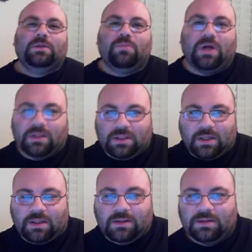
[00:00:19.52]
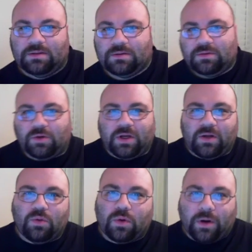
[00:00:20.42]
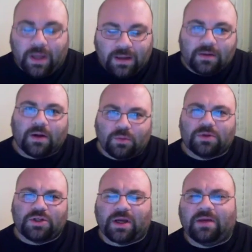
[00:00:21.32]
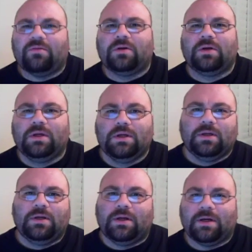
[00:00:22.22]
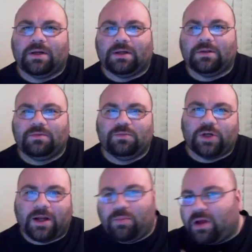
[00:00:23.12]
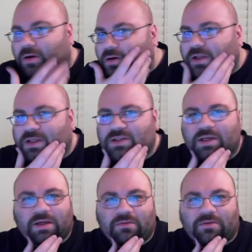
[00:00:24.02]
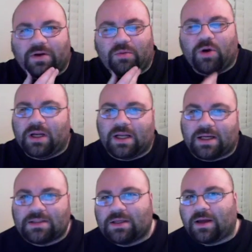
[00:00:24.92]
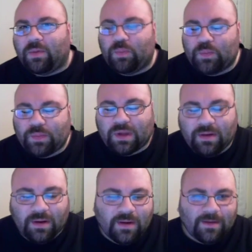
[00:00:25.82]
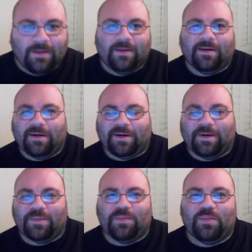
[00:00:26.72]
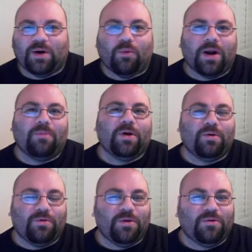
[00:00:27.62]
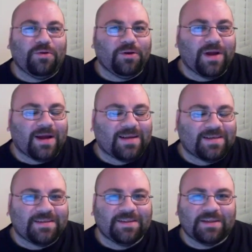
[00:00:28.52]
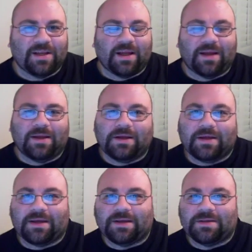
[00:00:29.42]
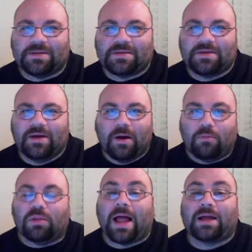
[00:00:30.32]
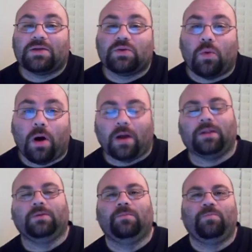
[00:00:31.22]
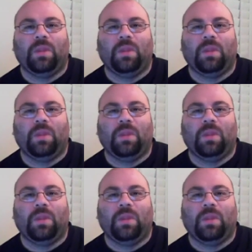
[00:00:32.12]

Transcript: but no need to worry. I will shave. Try to be all clean skin for everybody next time. But what I'm going to review for you guys today is Black Swan.